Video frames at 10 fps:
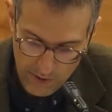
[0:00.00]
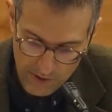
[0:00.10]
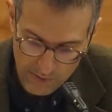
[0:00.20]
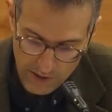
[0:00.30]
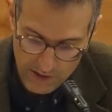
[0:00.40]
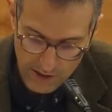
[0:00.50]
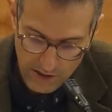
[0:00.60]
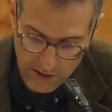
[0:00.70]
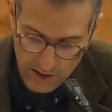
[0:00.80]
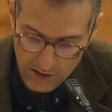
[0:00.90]
the
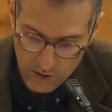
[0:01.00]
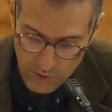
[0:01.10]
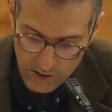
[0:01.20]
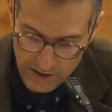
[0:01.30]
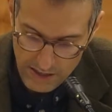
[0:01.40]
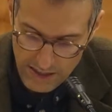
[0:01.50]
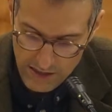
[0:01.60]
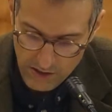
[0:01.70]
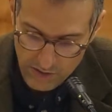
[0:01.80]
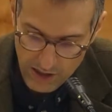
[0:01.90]
particular qualities
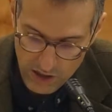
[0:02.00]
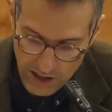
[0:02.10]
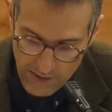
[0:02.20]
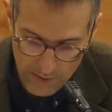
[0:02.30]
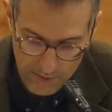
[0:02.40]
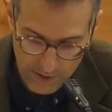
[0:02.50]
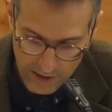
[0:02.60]
of each labor